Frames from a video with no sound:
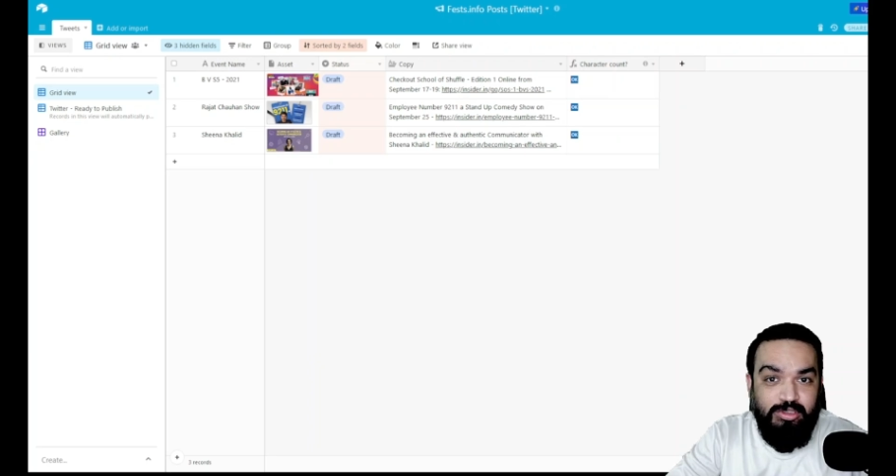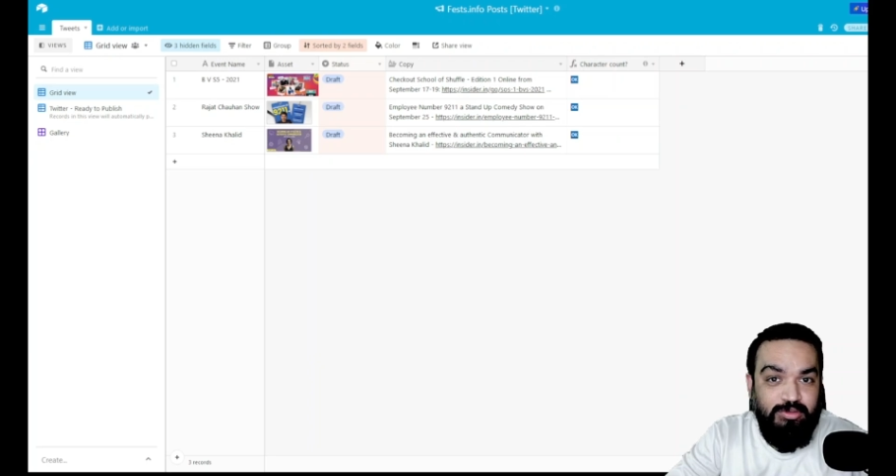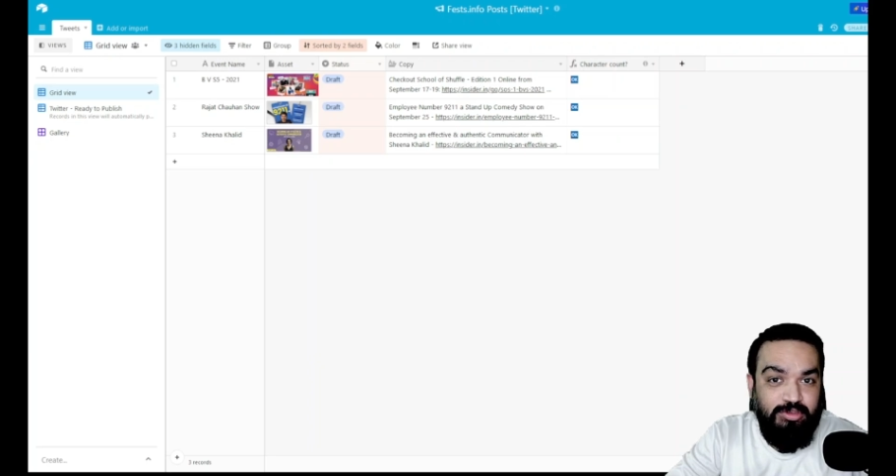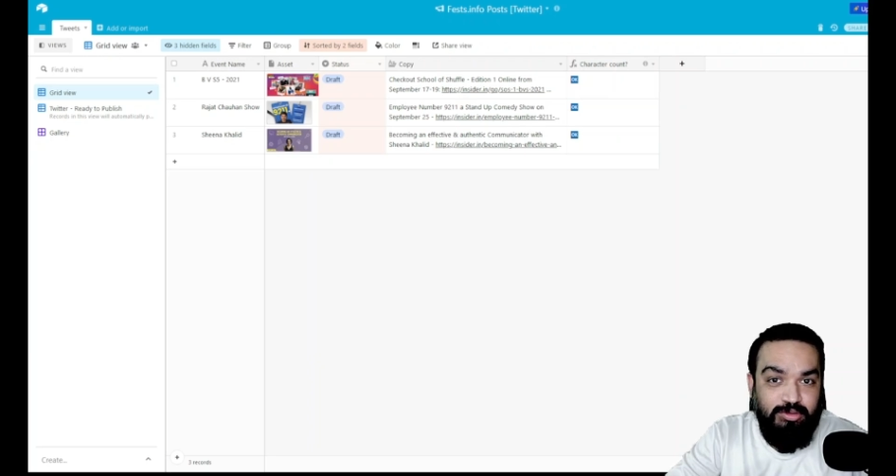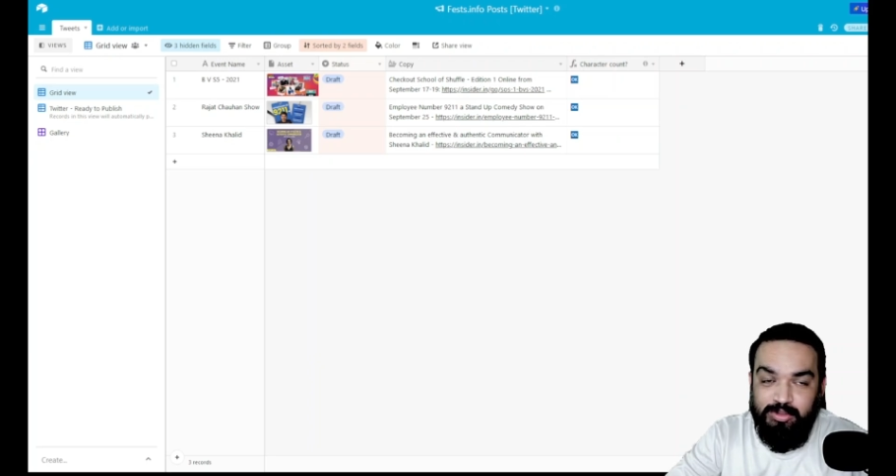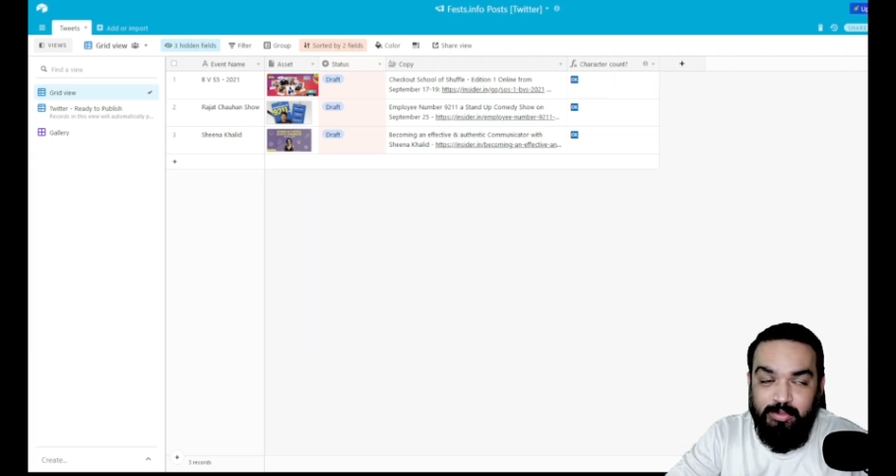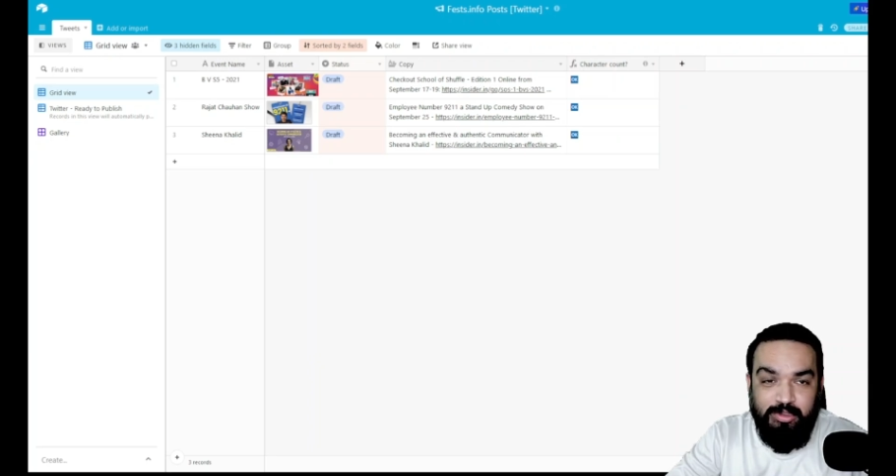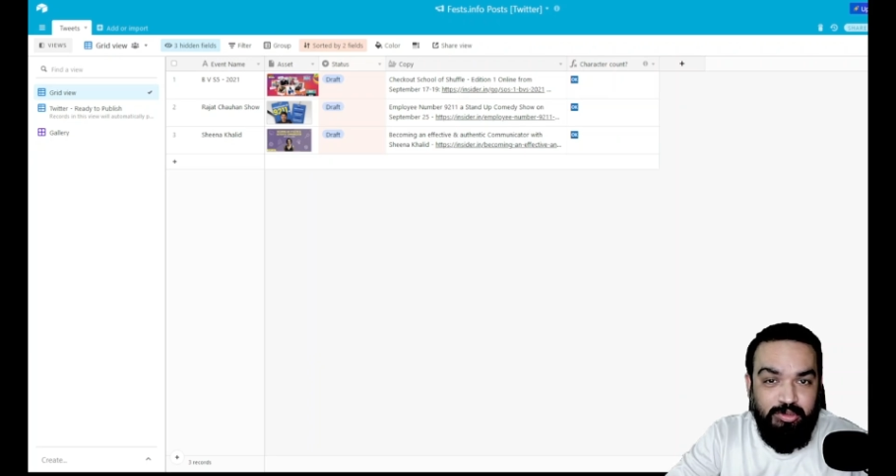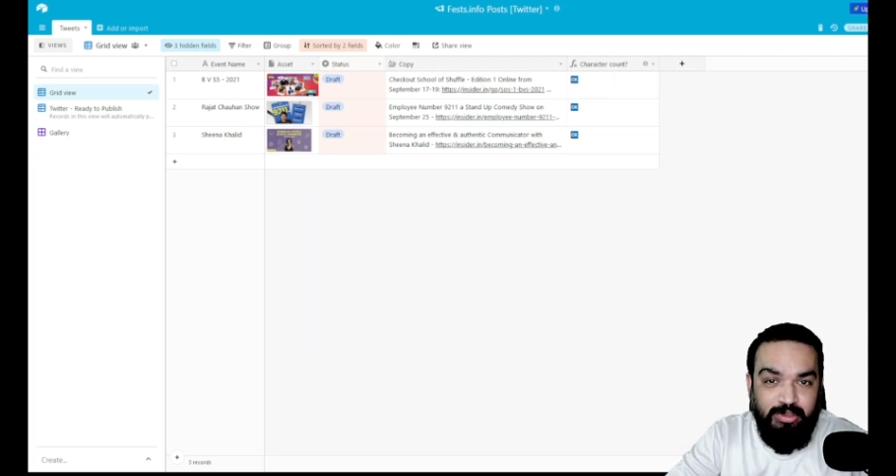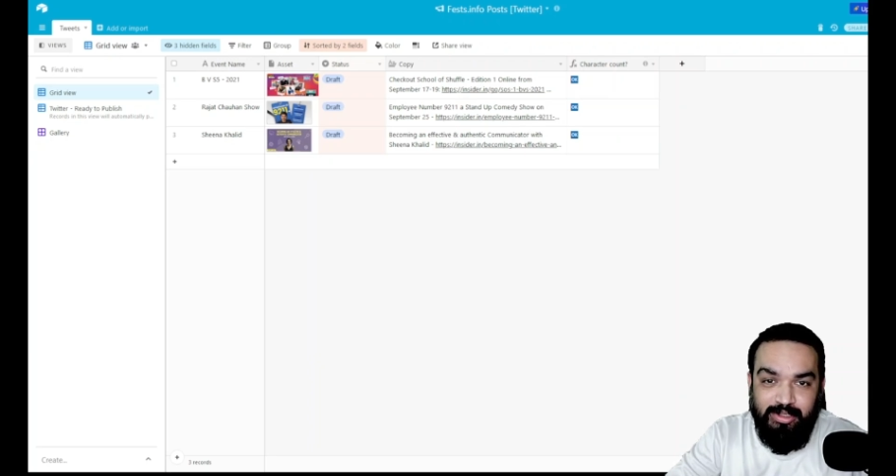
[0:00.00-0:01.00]
using which you
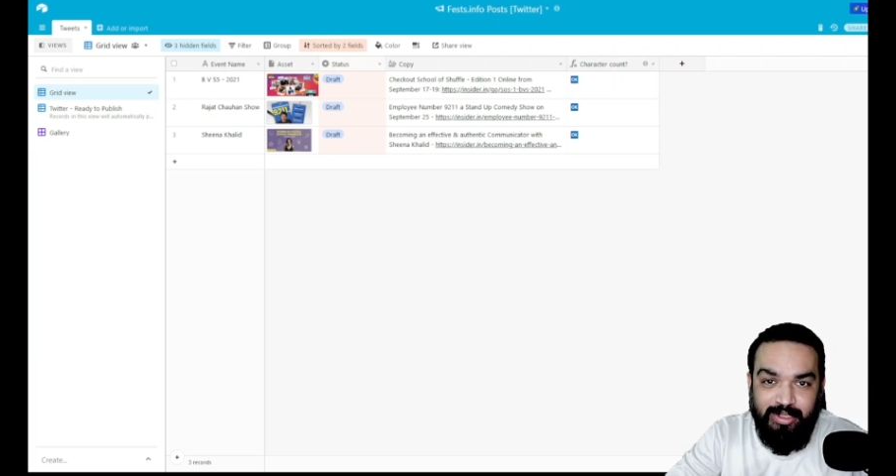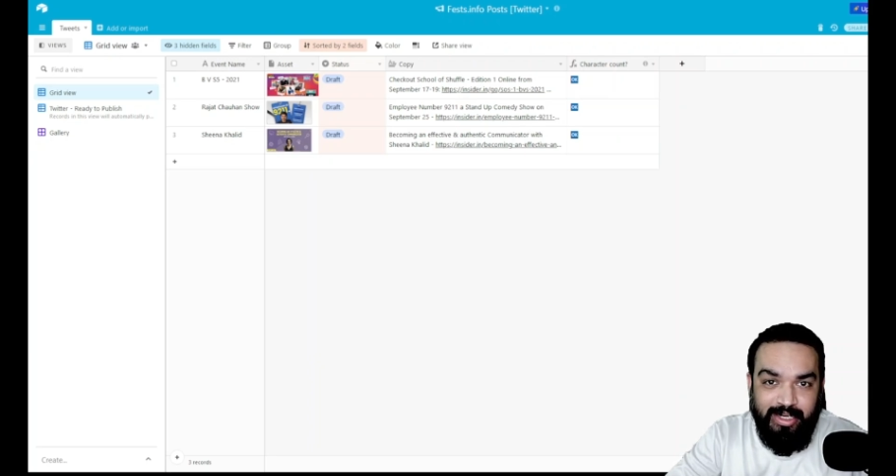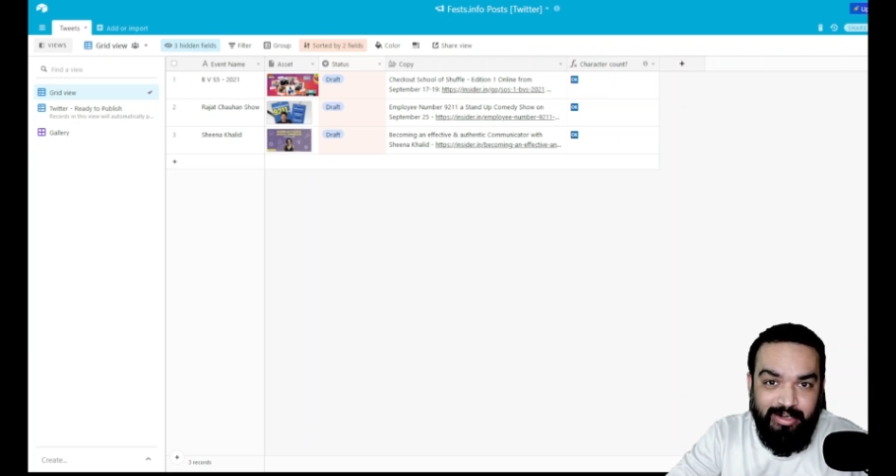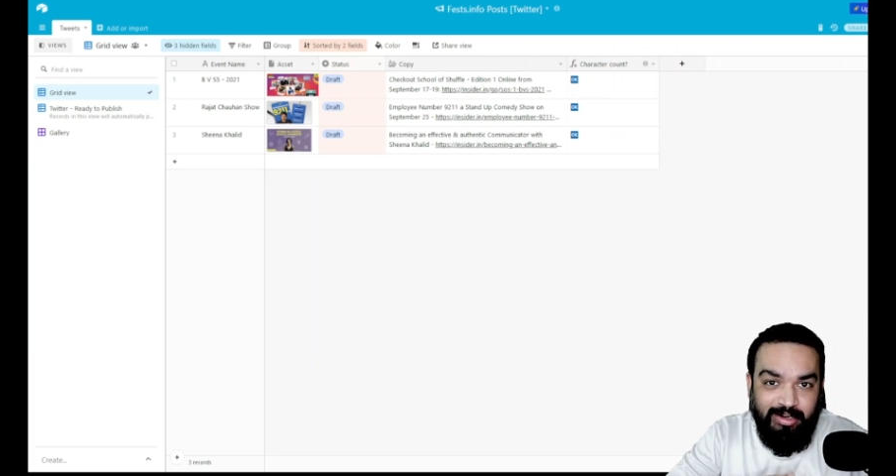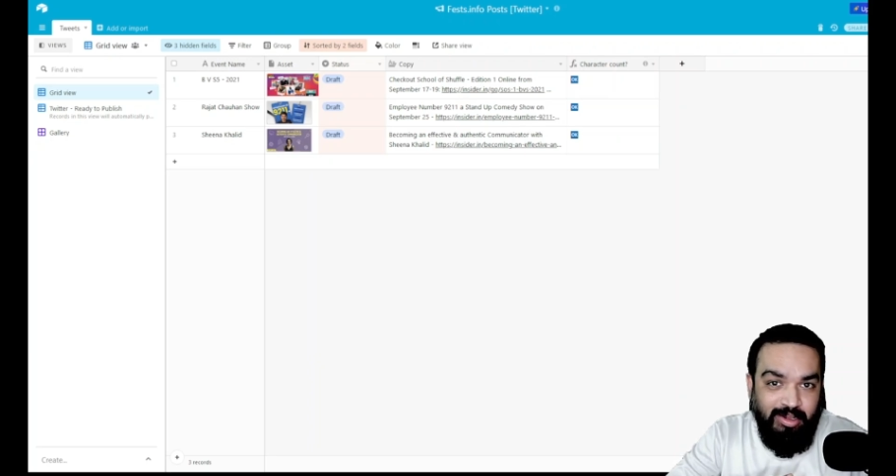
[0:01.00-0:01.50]
can create